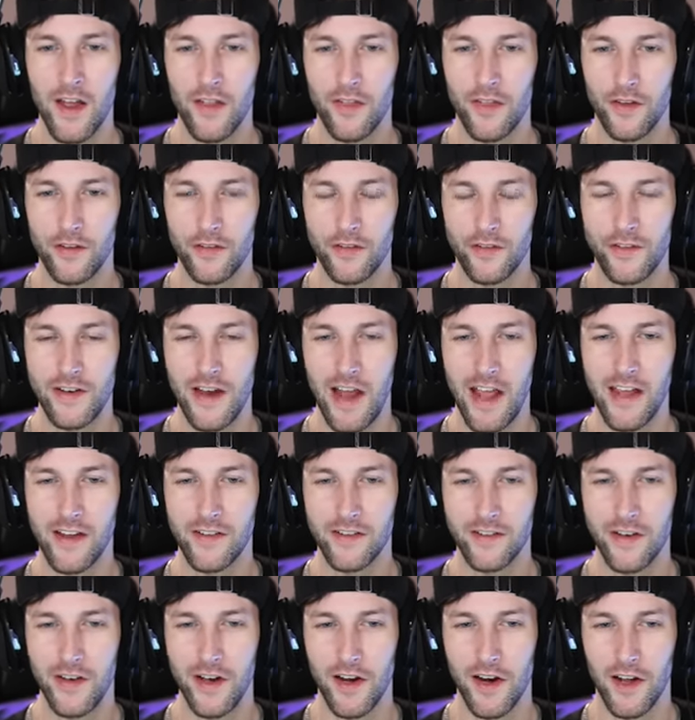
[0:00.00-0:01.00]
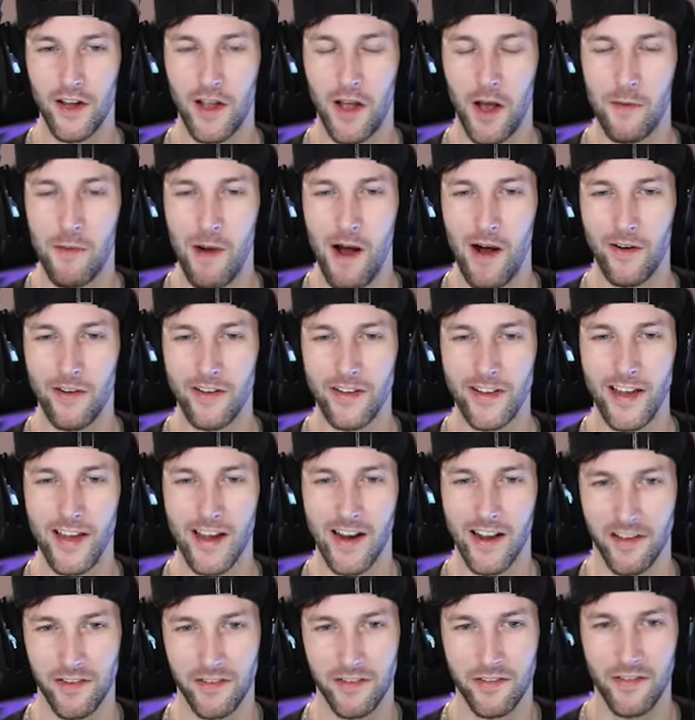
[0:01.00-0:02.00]
the snake's gonna come out and
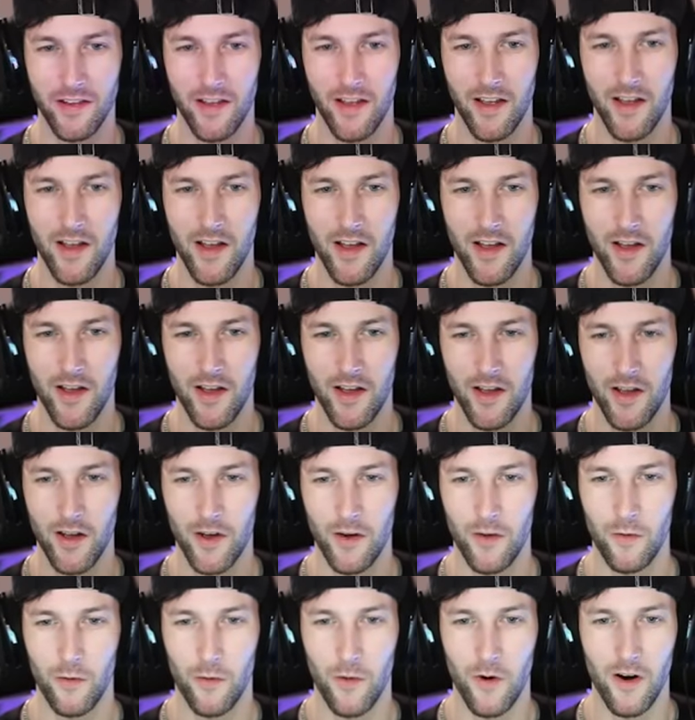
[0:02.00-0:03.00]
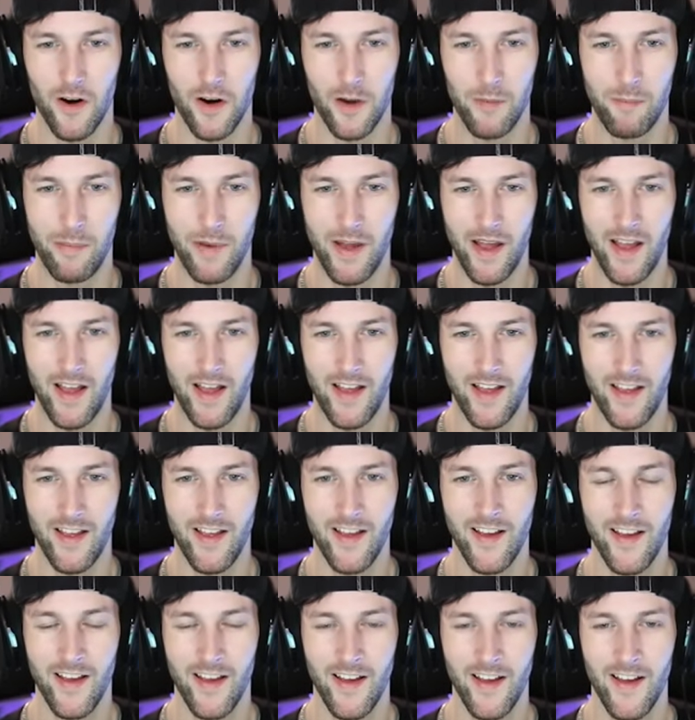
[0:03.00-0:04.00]
get us. Wanna
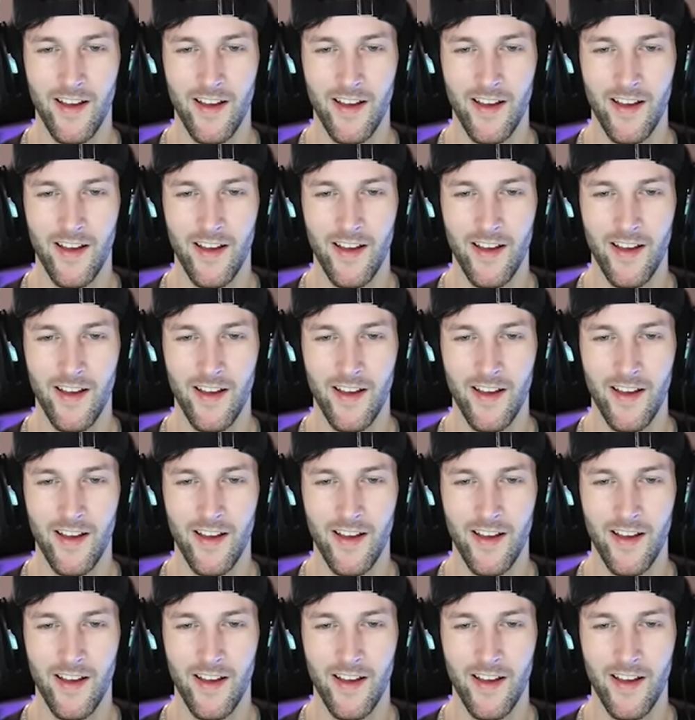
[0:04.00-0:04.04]
bet?